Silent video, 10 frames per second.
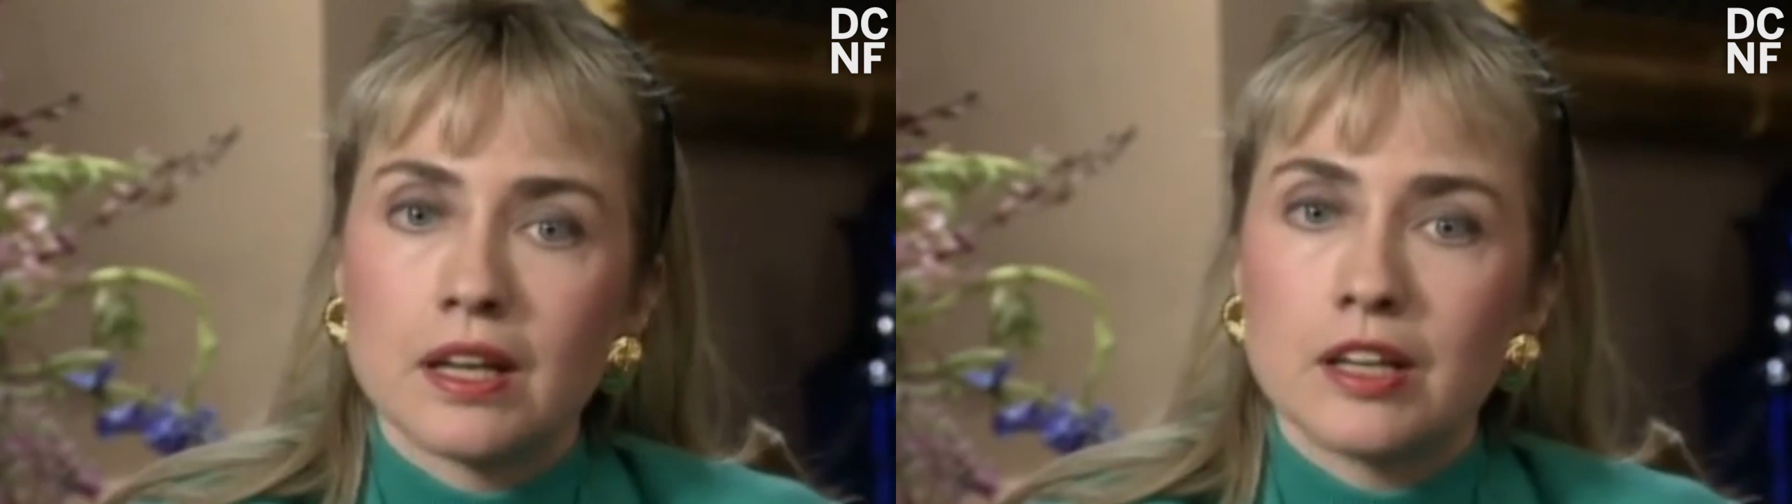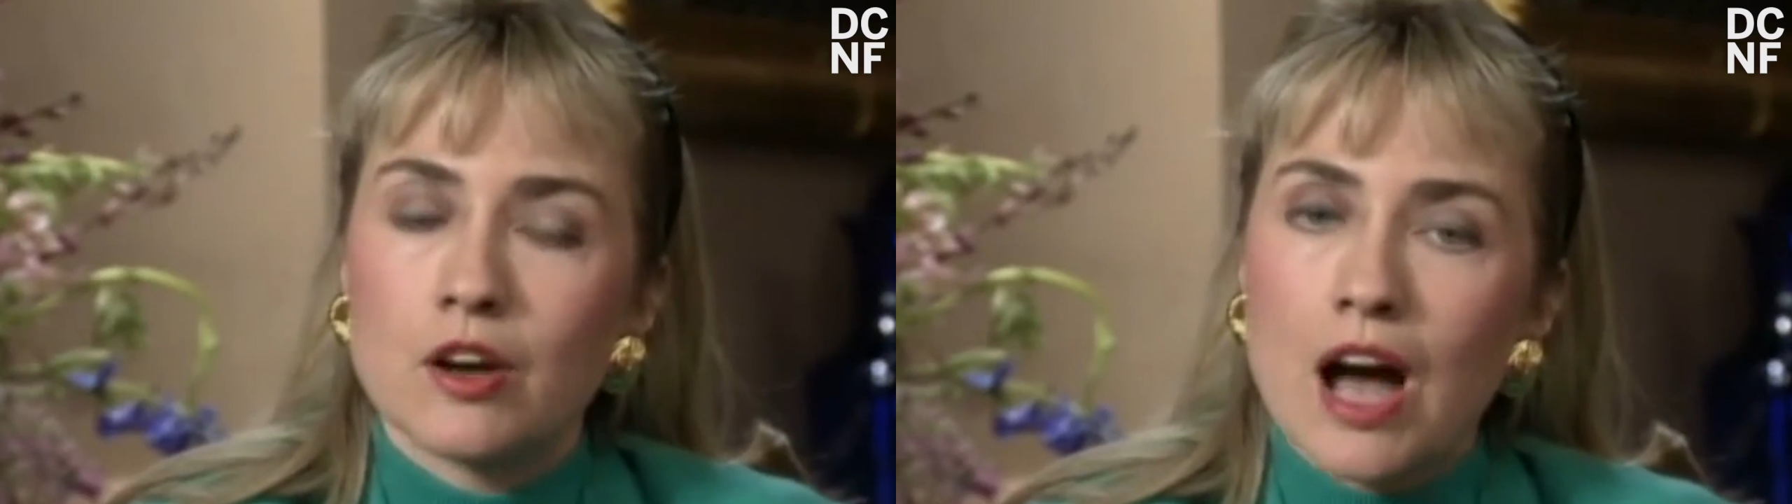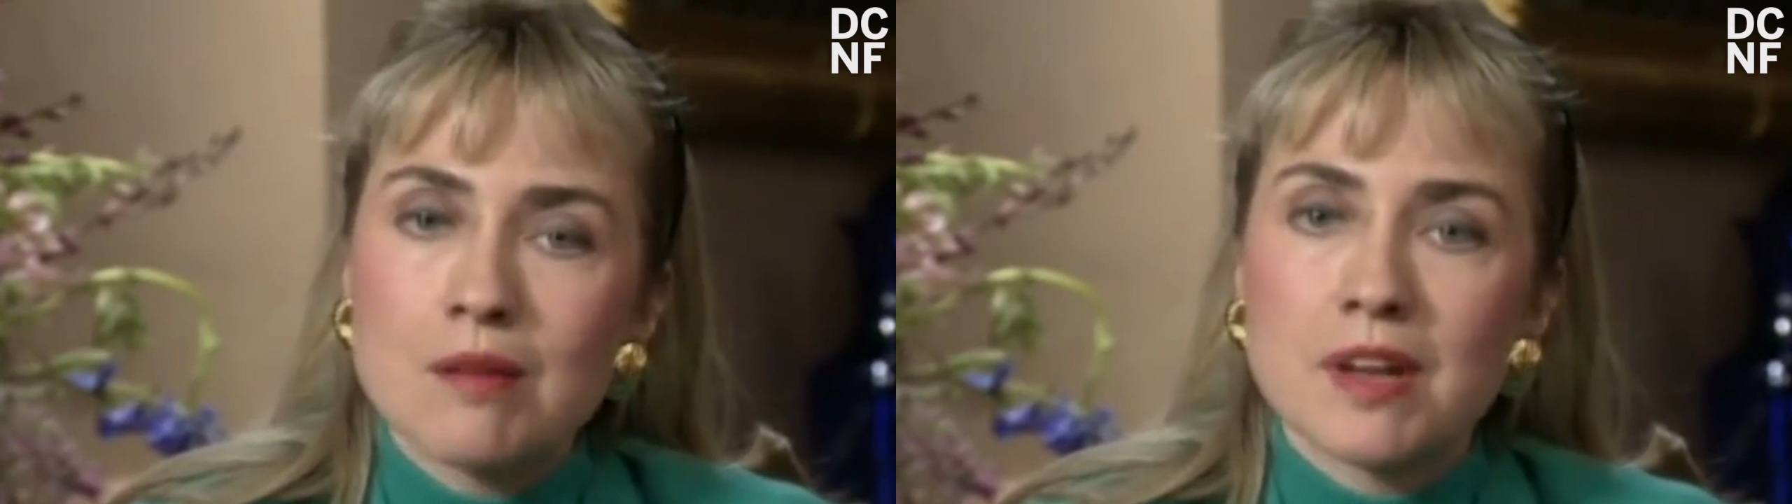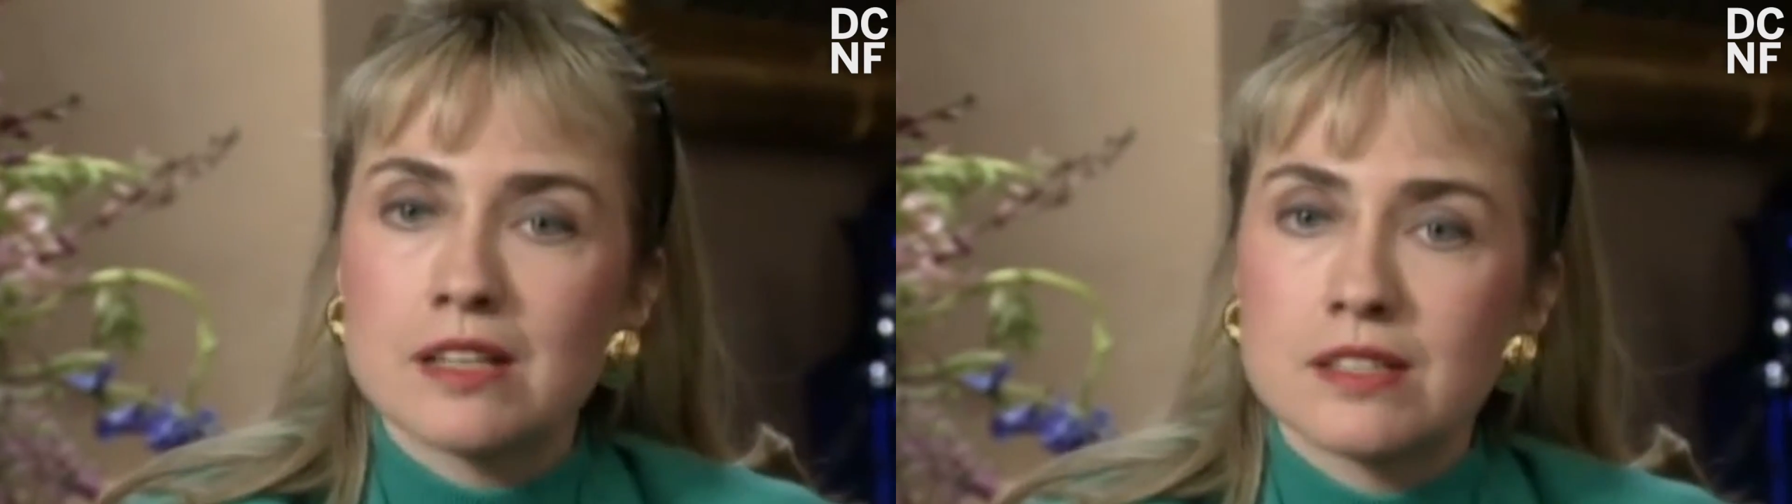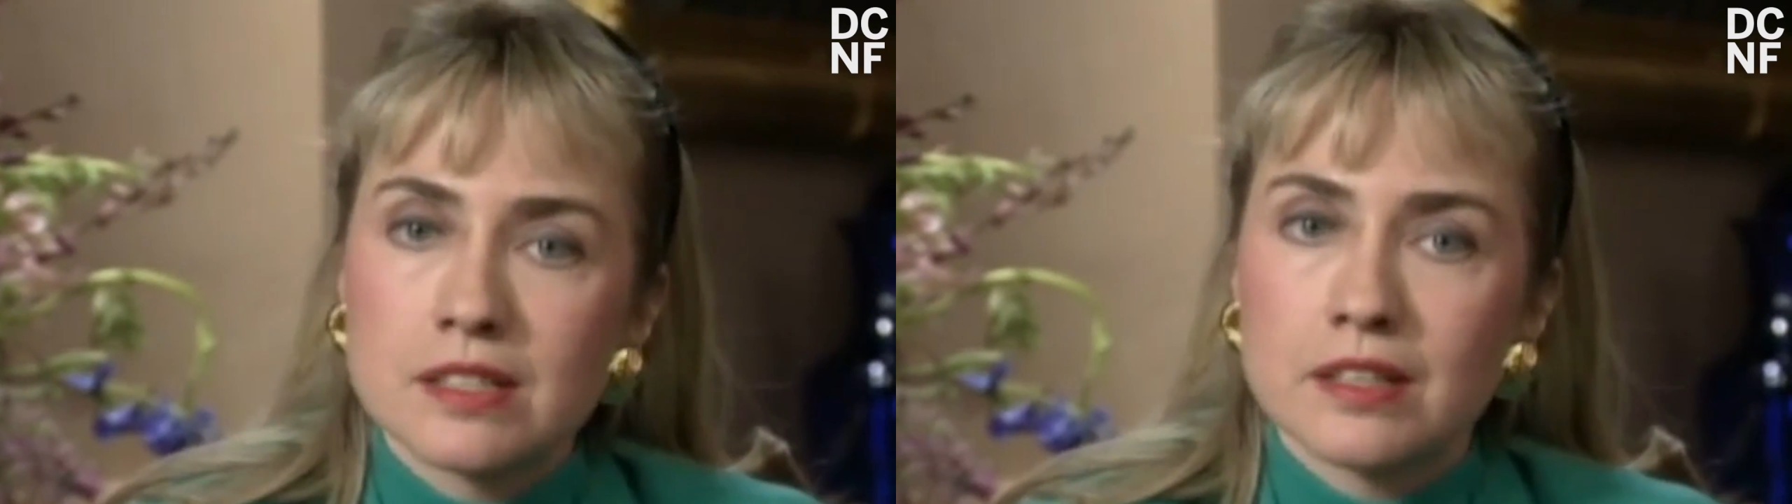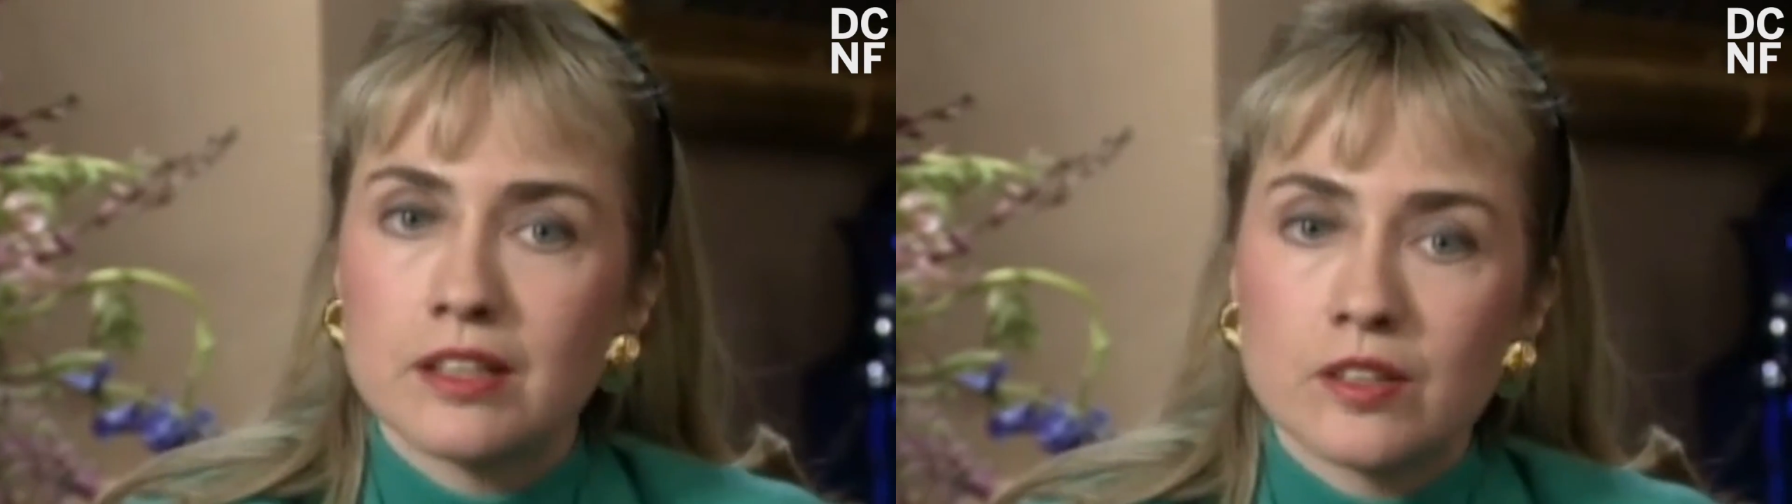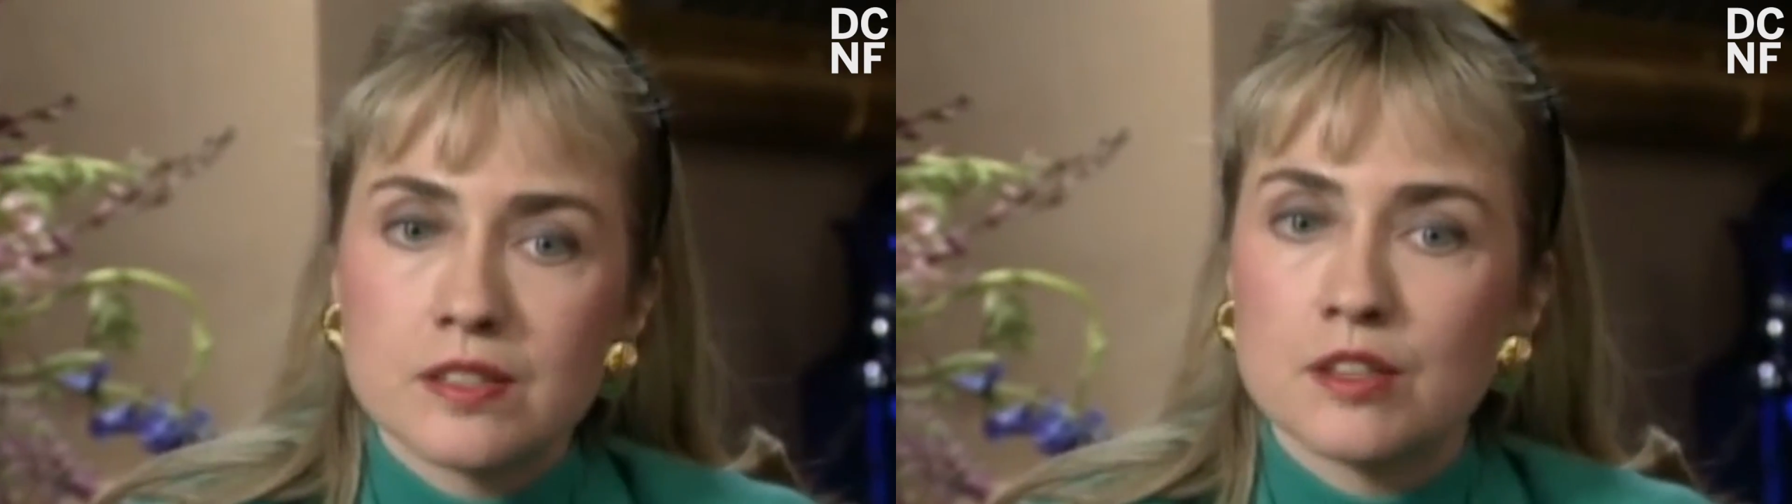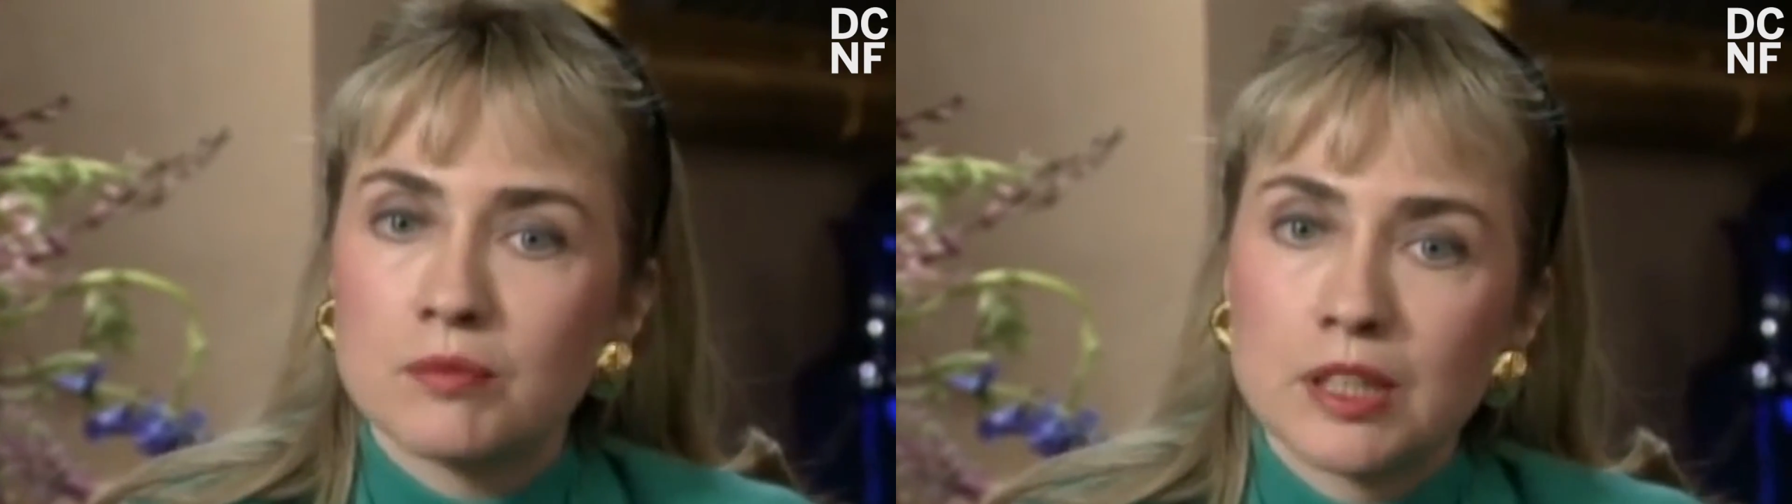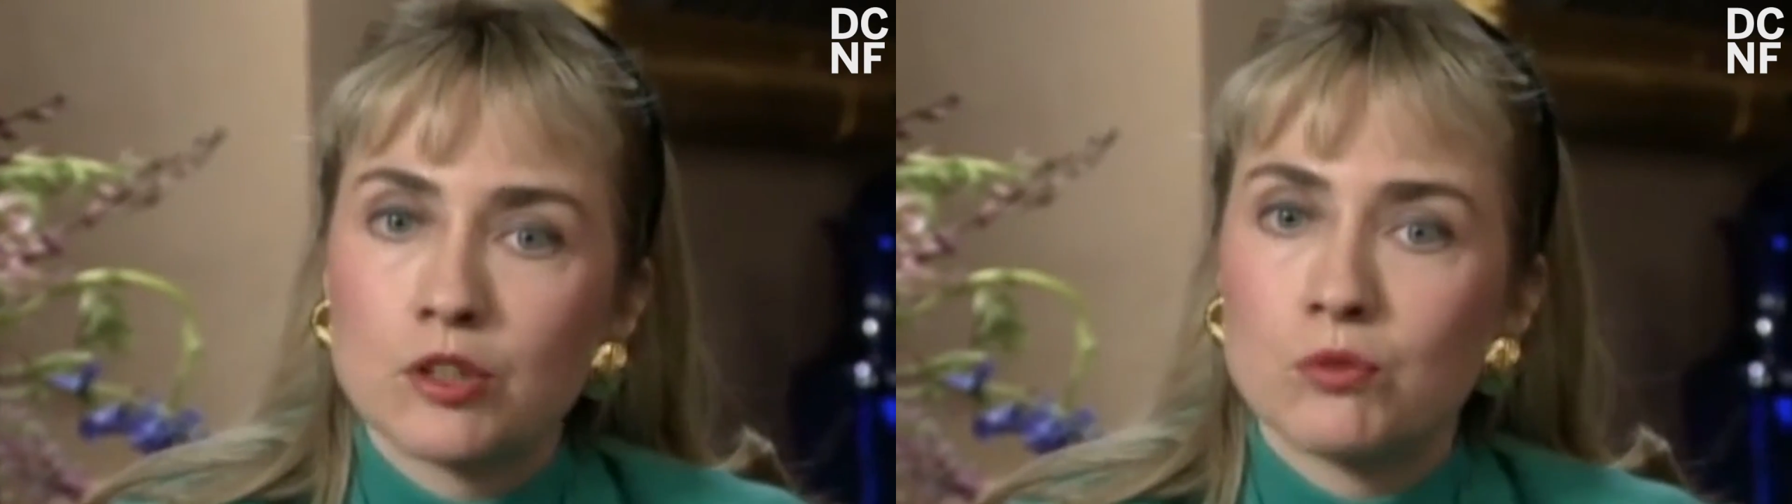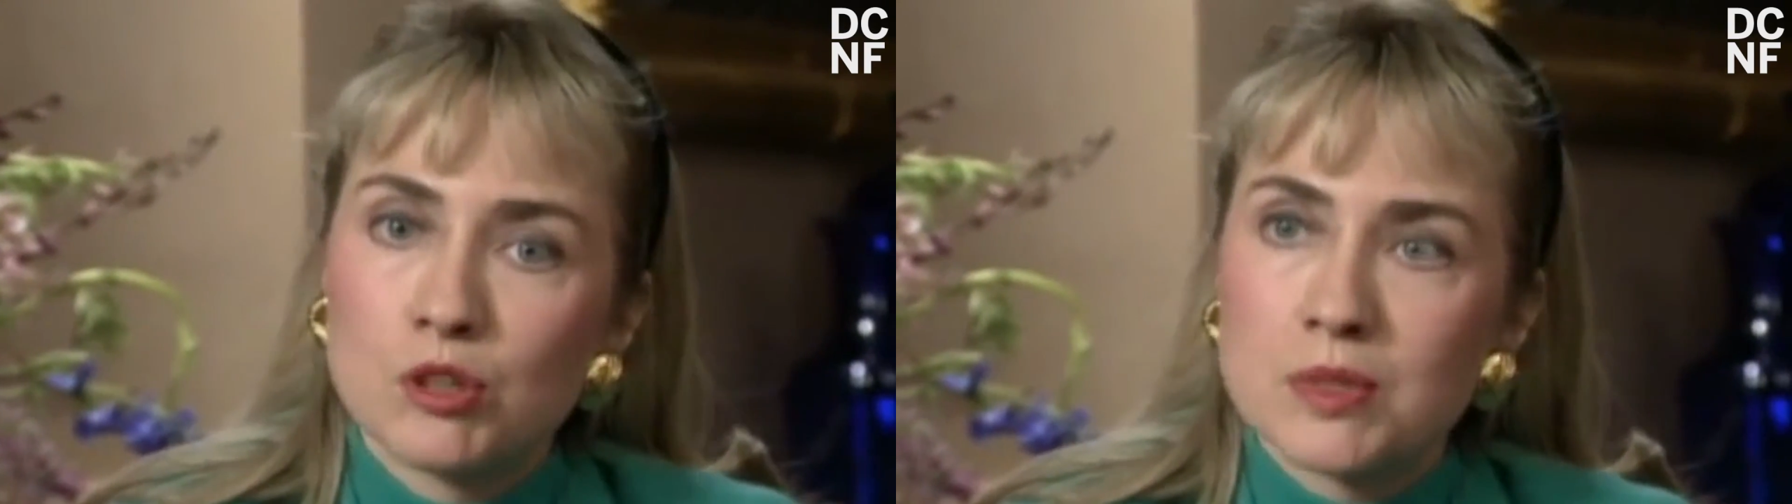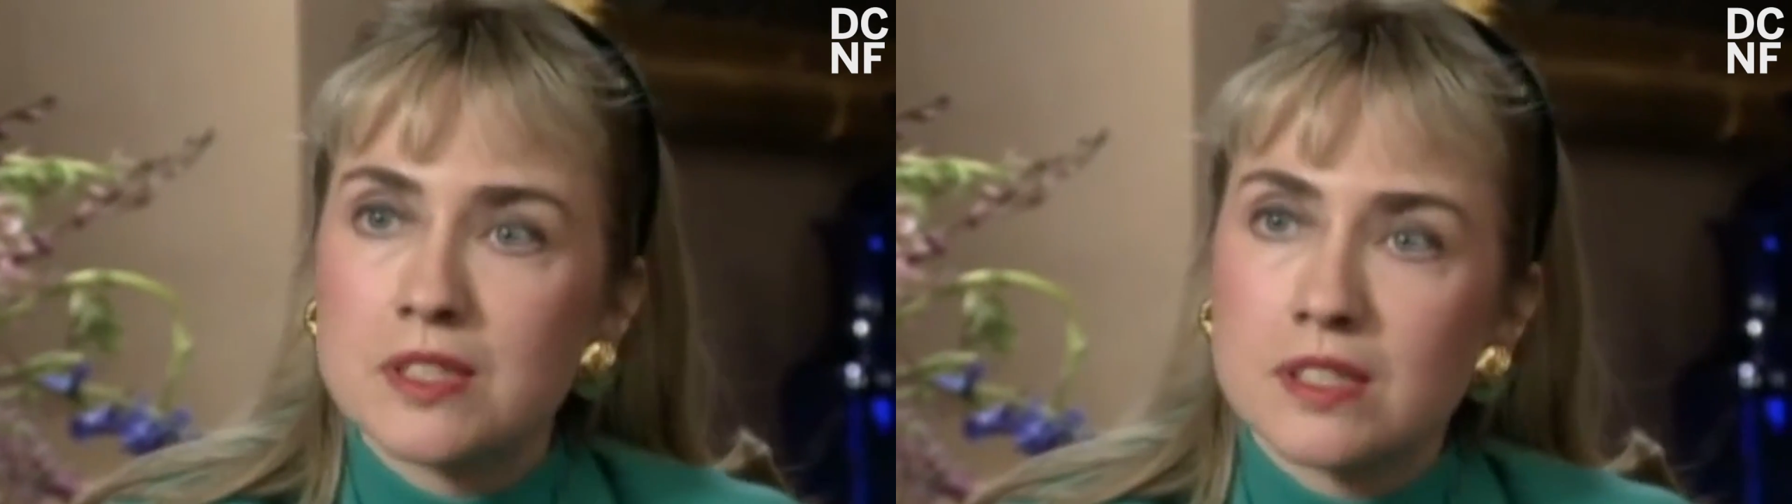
You know, I'm not sitting here as some little woman